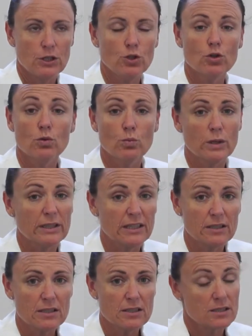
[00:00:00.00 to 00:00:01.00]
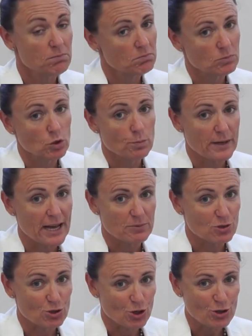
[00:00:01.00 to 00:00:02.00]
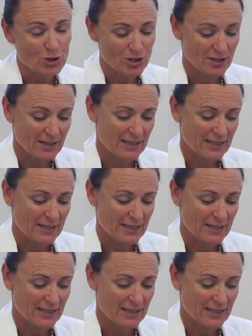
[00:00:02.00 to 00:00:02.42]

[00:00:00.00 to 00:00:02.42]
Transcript: your willingness, or perhaps not,